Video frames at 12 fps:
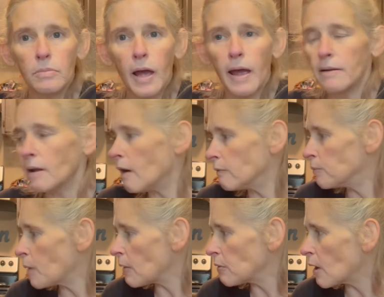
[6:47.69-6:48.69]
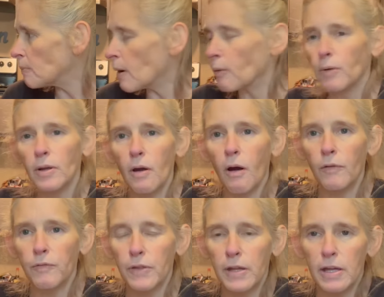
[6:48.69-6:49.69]
And I, I thought about really hard
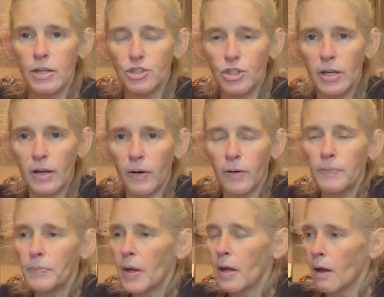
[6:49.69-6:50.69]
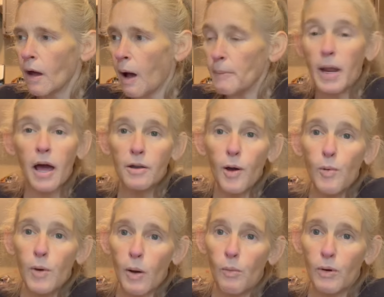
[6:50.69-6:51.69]
for the kitchen here. I mean, I know
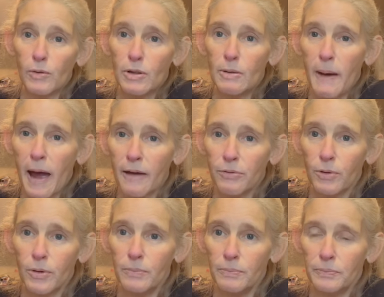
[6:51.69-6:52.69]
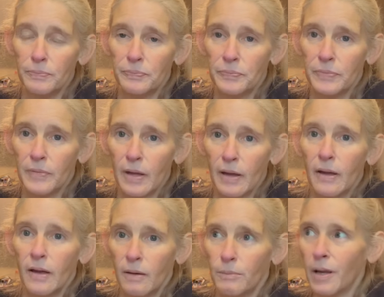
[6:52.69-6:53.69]
what I want in the bathroom.
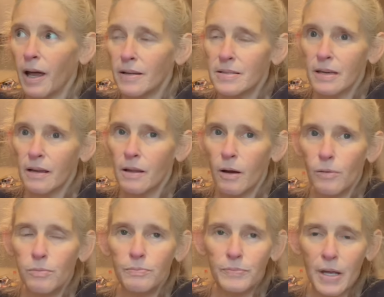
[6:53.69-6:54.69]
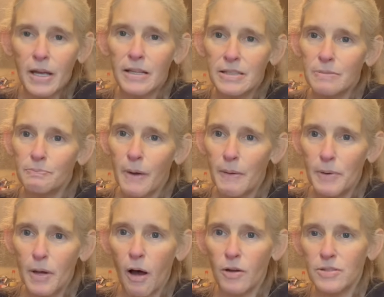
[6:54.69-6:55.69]
But like I said, though, it's maybe
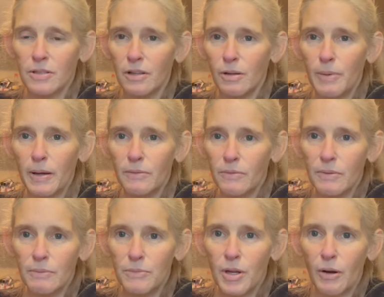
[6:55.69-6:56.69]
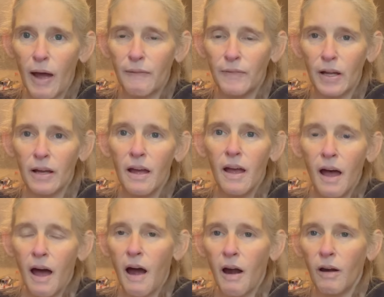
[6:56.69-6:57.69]
cost a little bit, you know, having to
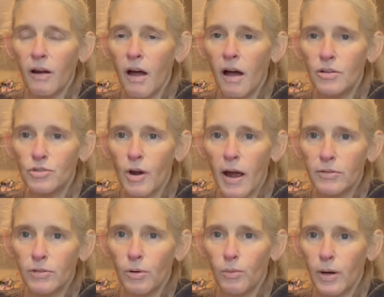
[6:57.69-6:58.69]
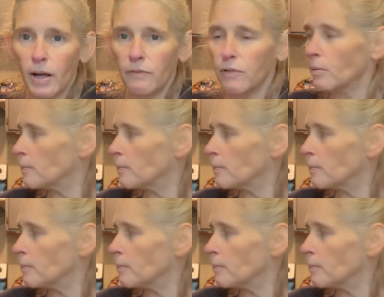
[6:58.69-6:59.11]
hire a contractor or whatever.